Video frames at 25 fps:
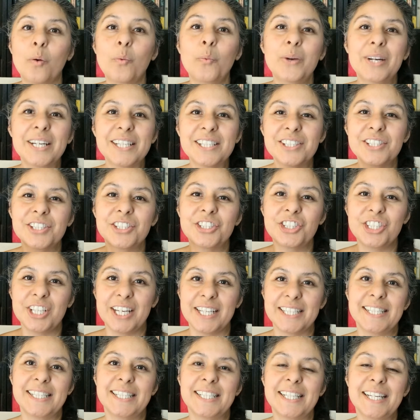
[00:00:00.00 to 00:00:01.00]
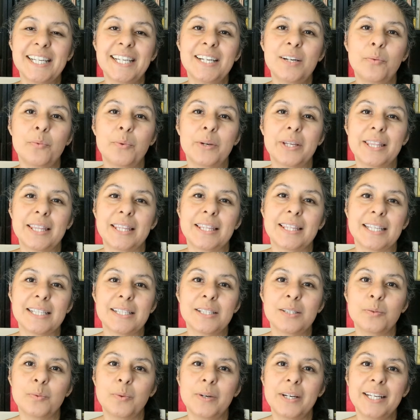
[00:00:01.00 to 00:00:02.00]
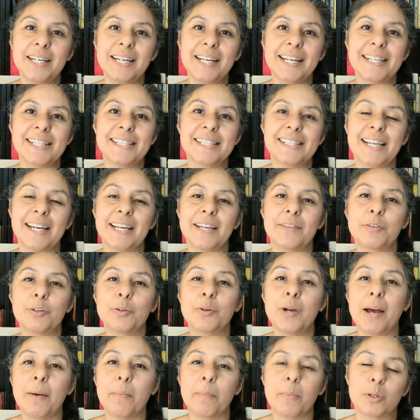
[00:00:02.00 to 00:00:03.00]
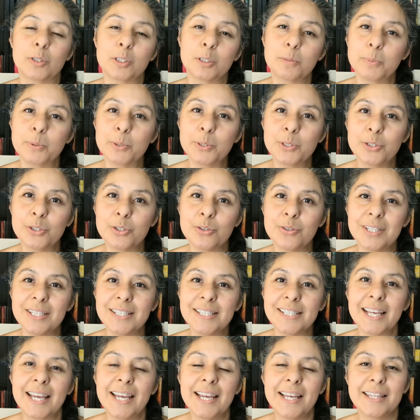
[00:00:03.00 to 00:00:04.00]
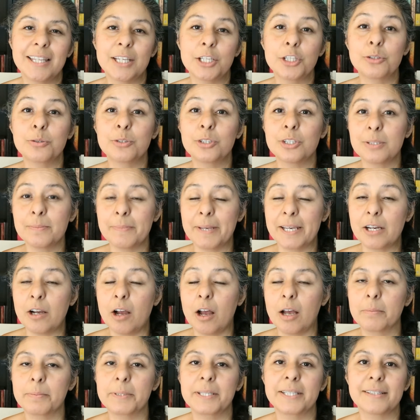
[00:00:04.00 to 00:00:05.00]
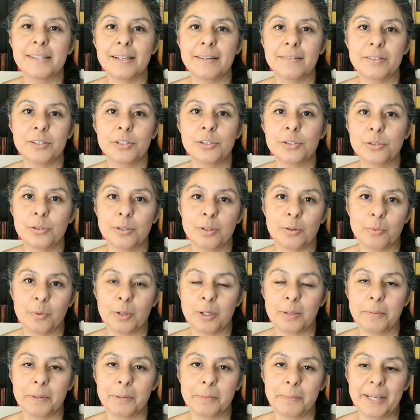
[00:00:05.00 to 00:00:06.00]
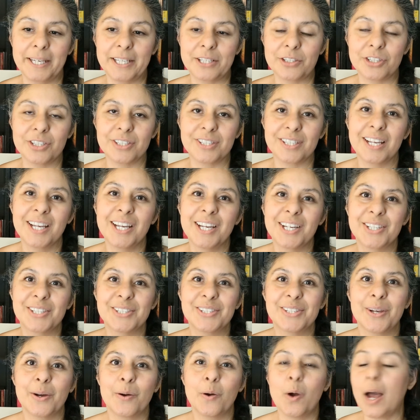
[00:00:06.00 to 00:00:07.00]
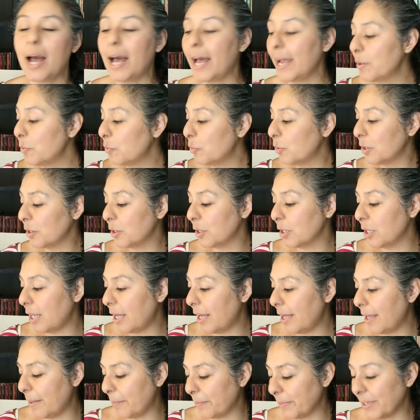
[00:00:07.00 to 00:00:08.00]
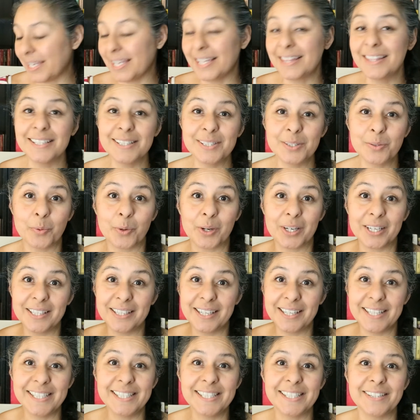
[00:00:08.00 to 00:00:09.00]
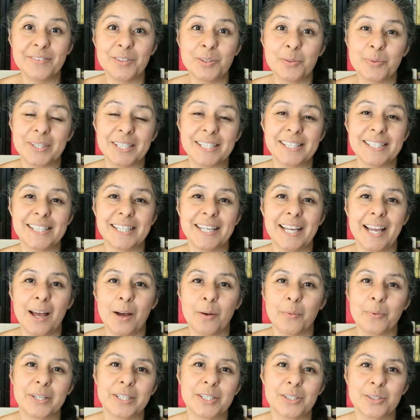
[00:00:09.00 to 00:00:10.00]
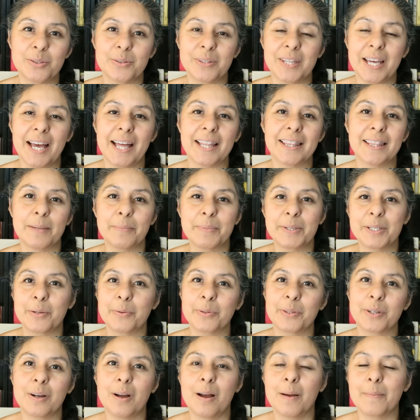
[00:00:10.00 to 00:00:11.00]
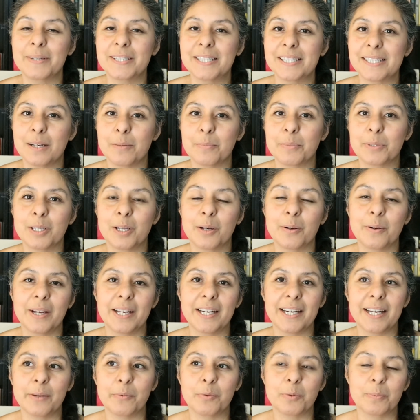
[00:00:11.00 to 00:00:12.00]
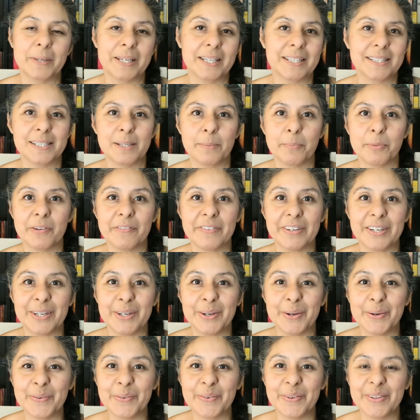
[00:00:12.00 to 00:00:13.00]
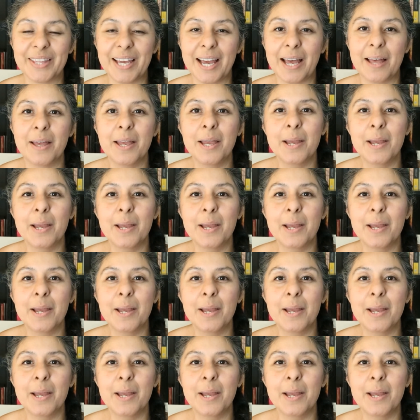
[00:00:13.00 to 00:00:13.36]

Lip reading: What is suggested with this one is that if you have multiple students, that you just make copies of the student workbook pages. So I will get this organized. If you want to see how we do that, let me know in the comments down below, and I will make a separate video for that.